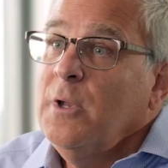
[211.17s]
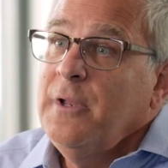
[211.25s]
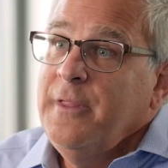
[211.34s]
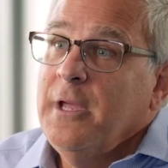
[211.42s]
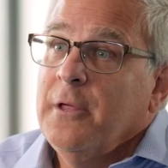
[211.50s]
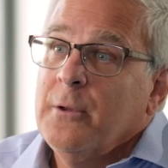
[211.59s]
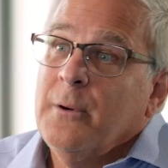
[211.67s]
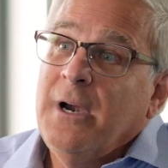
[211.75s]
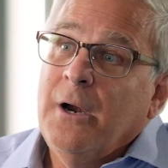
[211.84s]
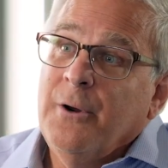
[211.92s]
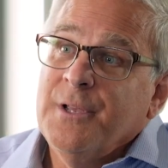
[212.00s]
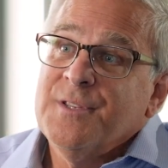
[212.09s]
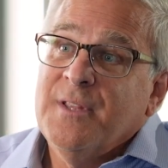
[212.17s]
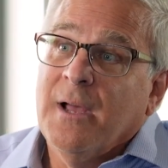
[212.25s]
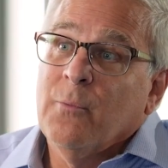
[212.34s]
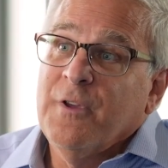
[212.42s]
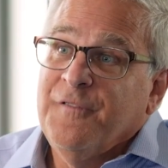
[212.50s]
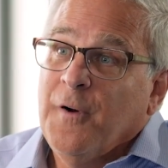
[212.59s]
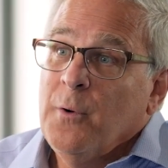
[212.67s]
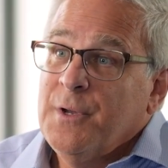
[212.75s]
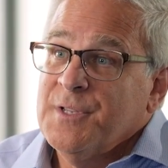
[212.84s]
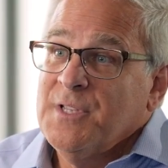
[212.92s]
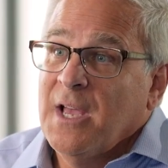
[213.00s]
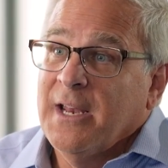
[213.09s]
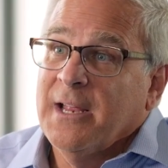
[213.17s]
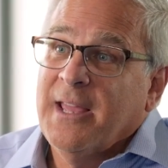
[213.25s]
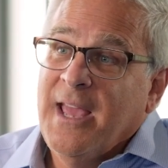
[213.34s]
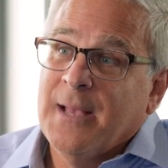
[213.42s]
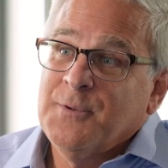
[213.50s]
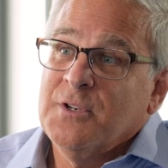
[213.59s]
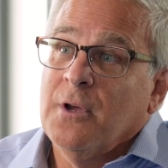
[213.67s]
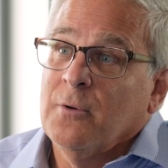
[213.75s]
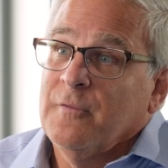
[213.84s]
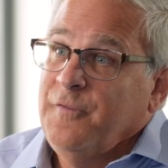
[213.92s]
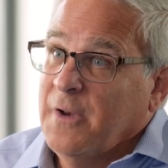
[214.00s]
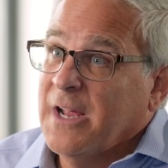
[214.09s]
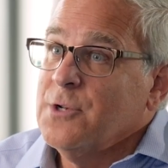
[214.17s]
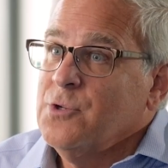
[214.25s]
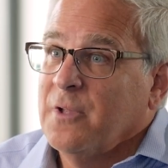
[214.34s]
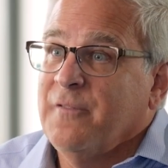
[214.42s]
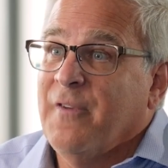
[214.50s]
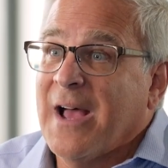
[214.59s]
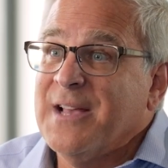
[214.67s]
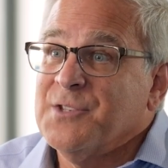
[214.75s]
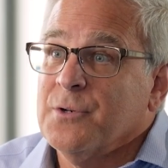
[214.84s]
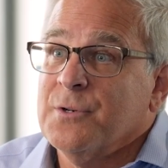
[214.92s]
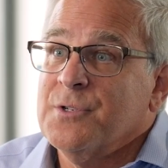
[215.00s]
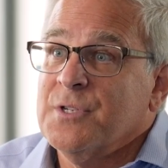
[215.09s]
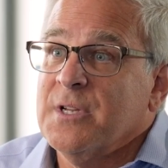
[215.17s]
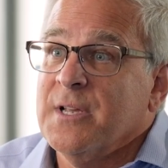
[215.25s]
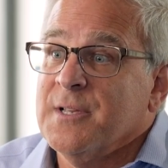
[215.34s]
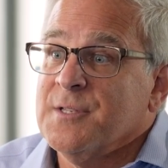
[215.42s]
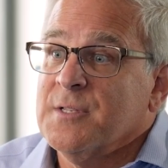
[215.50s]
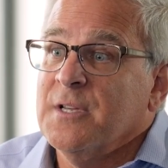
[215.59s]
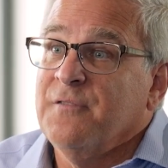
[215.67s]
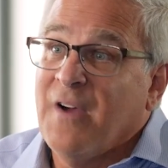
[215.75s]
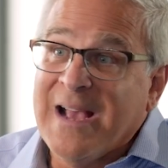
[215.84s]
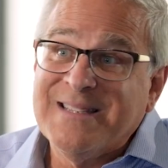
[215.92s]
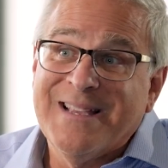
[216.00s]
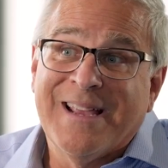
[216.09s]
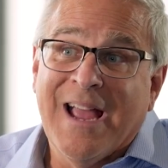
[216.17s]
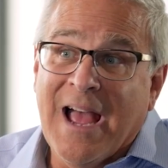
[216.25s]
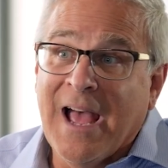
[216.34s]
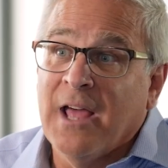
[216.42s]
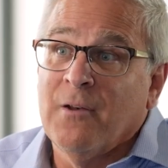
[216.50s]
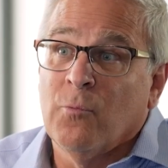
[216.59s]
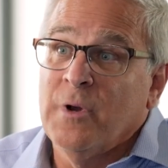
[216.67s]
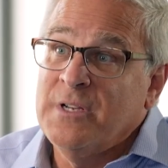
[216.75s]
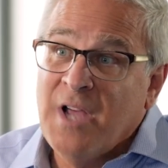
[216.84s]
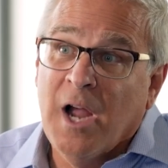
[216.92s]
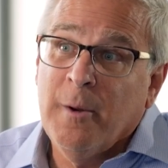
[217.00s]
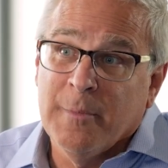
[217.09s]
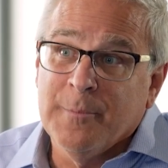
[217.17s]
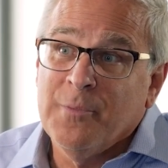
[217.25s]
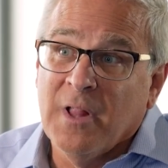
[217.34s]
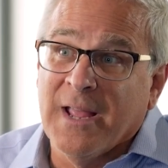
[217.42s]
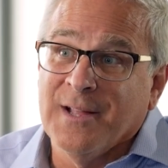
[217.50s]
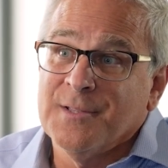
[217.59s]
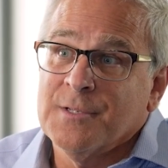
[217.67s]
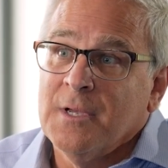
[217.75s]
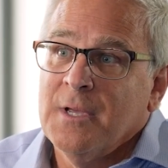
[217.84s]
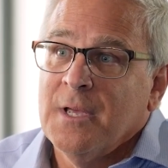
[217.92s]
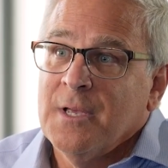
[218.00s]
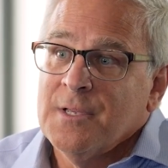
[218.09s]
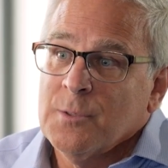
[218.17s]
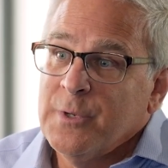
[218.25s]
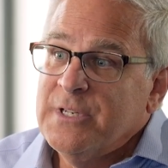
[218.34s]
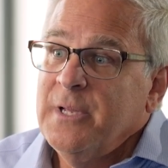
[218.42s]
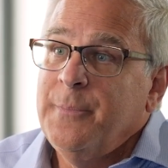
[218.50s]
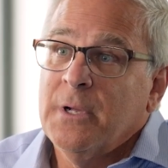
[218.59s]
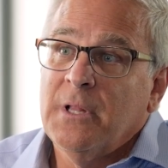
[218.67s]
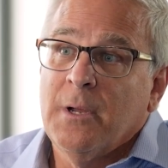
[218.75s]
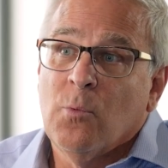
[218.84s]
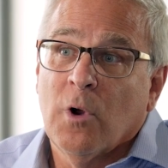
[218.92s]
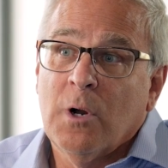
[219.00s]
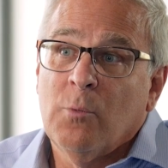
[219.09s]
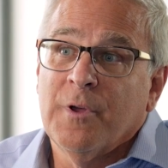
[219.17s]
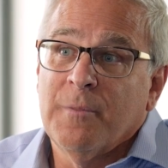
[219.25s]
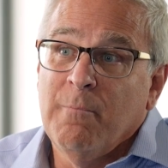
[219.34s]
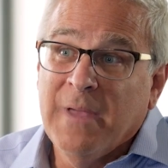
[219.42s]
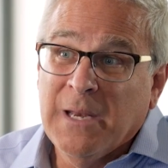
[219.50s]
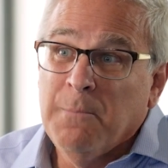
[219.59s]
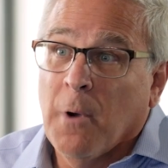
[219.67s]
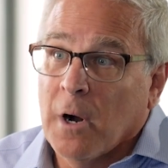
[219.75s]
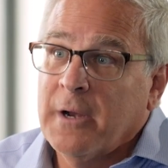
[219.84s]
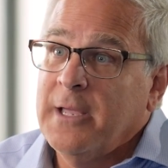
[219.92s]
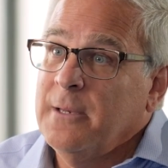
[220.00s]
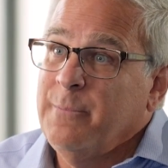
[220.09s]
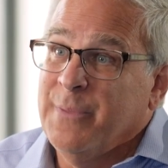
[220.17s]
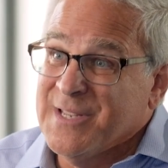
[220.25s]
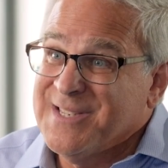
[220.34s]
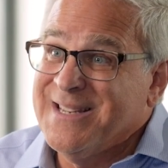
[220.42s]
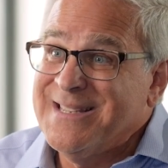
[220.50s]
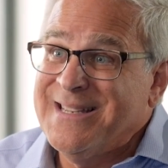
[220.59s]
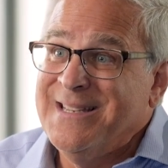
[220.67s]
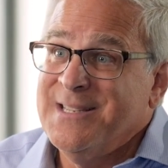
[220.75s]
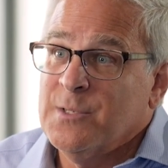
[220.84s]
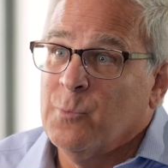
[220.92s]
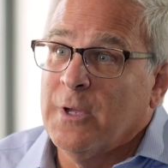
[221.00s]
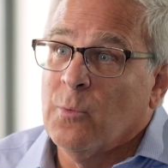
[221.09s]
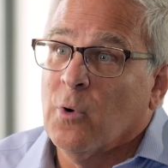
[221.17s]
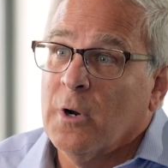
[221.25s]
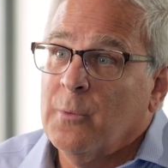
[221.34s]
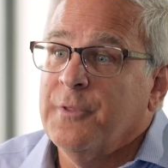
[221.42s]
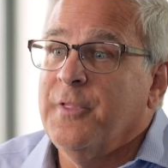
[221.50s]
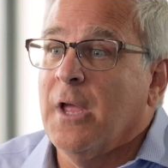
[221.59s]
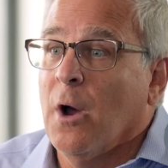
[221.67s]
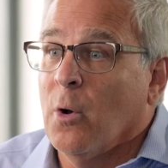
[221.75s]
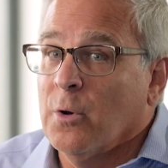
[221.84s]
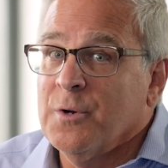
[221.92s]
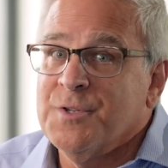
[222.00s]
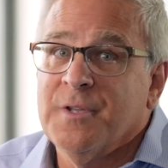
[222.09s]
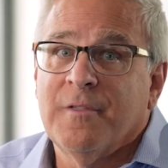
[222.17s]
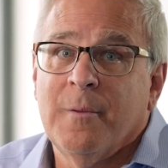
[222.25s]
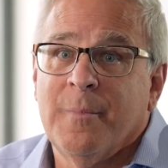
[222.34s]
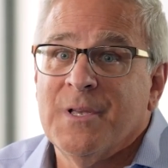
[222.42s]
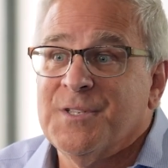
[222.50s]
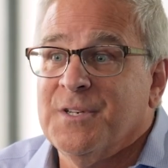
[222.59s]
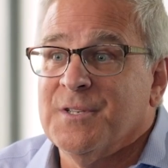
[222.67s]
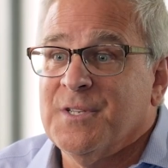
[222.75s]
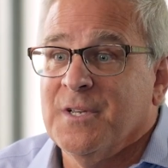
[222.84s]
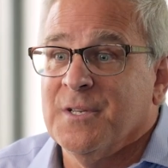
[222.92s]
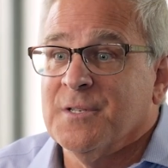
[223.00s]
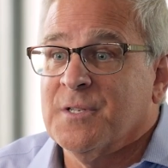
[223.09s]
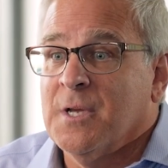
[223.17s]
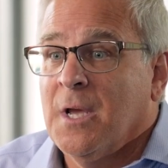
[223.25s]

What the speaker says: of the other areas that we focus on at Capstone Financial Advisors is advising on retirement plans. So we typically work with mid-market businesses, we work with the owners of the businesses,